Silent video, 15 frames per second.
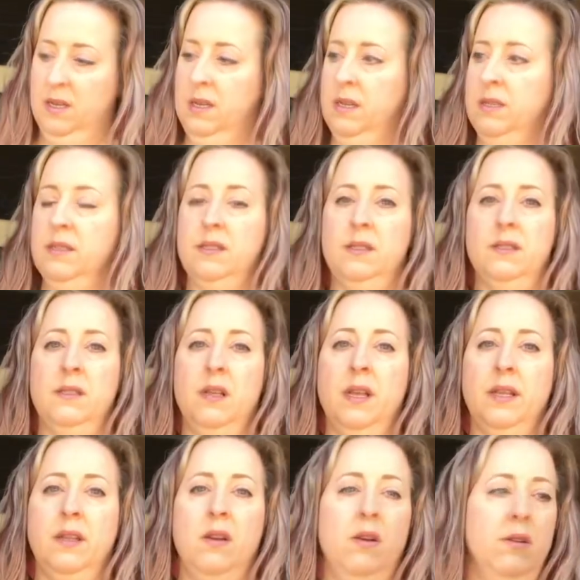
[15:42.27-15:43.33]
this is
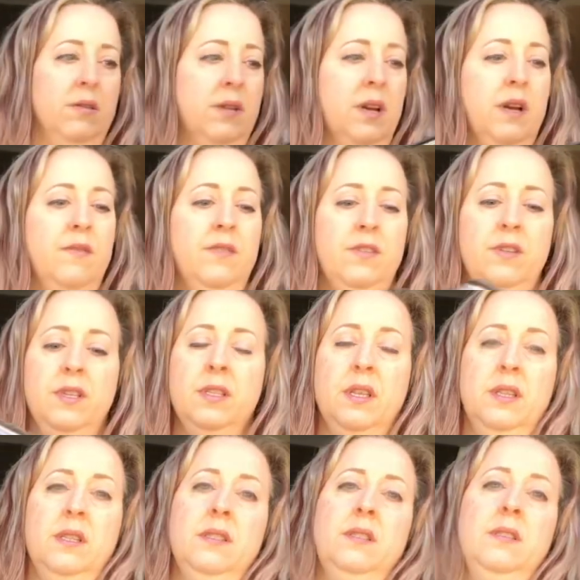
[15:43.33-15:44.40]
like the hardcover, and
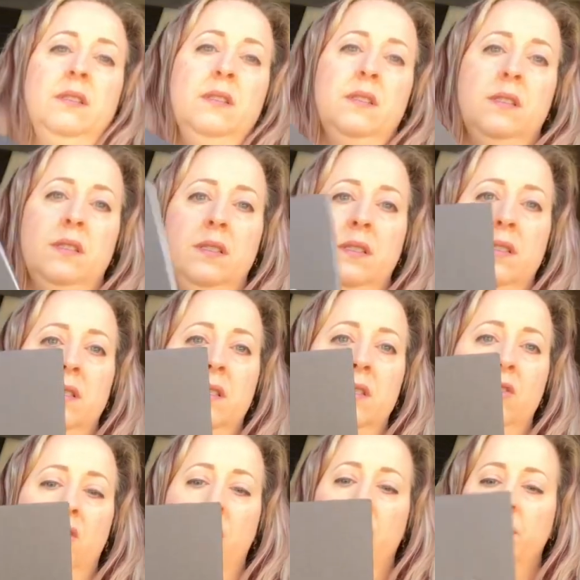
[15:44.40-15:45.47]
then this is the
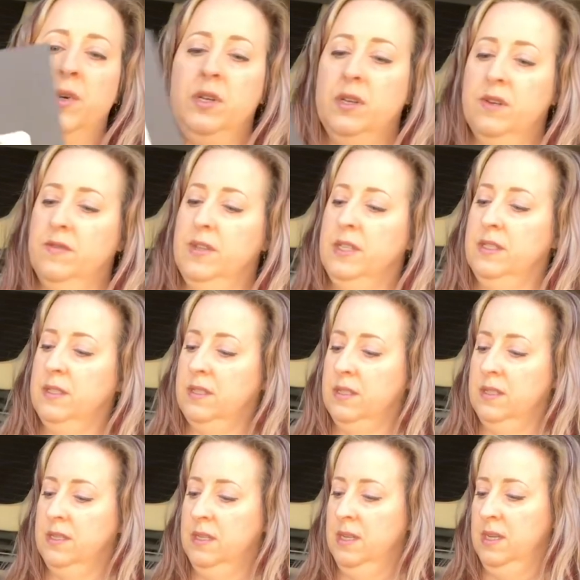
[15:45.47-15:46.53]
scrapbook of his
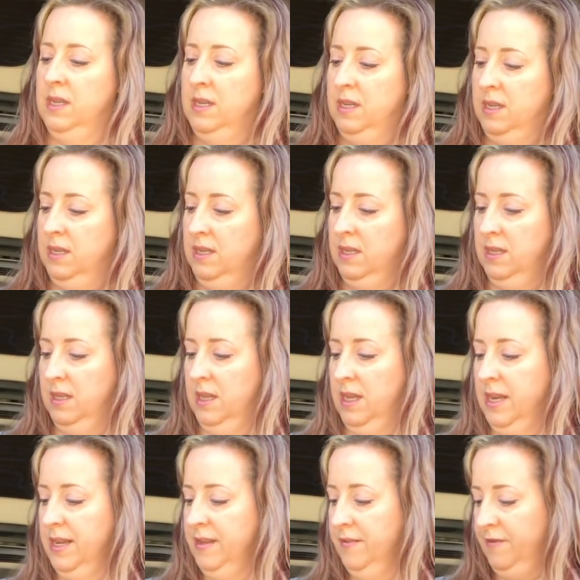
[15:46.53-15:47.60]

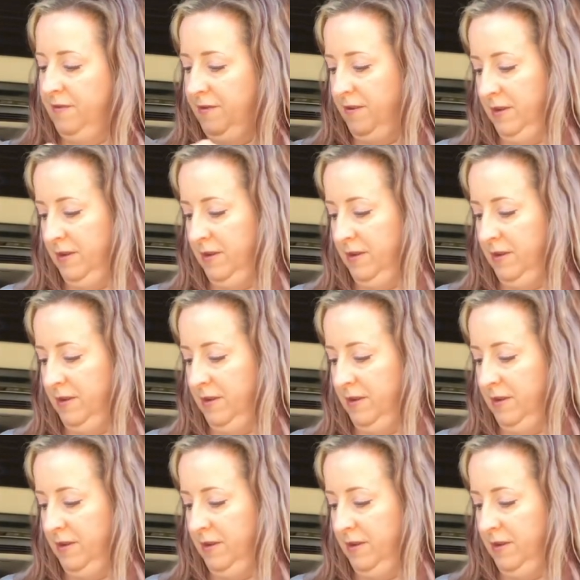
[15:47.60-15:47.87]
life.